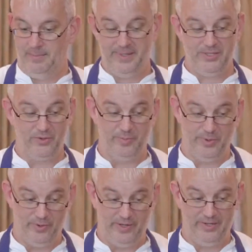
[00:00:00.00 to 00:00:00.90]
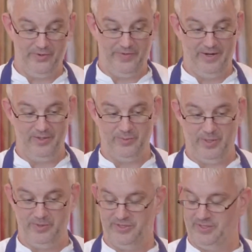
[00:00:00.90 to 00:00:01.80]
beetroot puree on there as
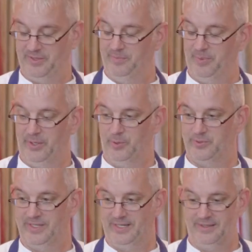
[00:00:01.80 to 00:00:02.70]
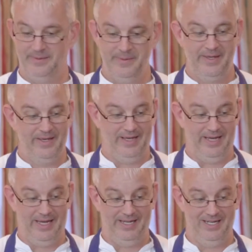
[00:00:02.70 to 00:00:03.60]
well, just to bring it all together,
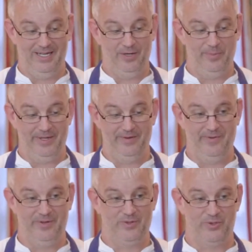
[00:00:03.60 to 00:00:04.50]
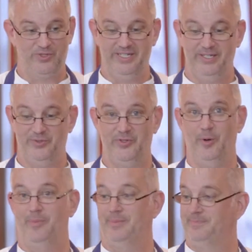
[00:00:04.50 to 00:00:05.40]
and a little bit of a crostini on top.